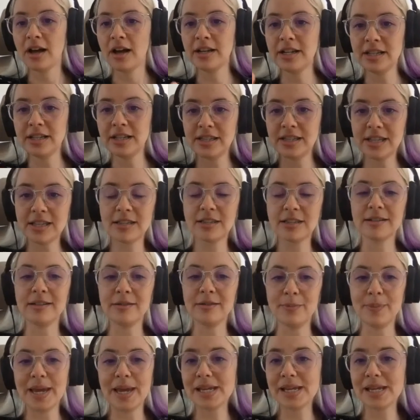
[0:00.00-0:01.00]
on a seasonal
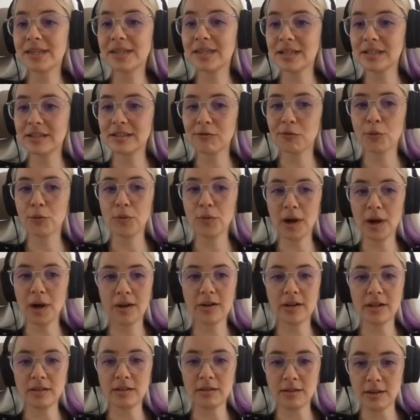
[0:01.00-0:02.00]
basis
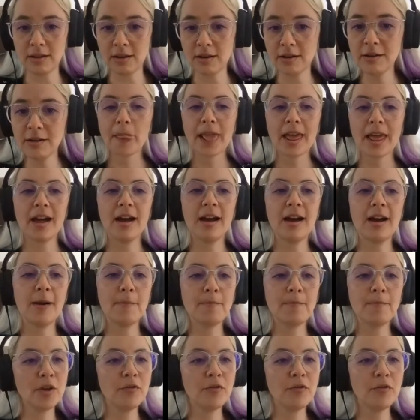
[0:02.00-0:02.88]
throughout a year um,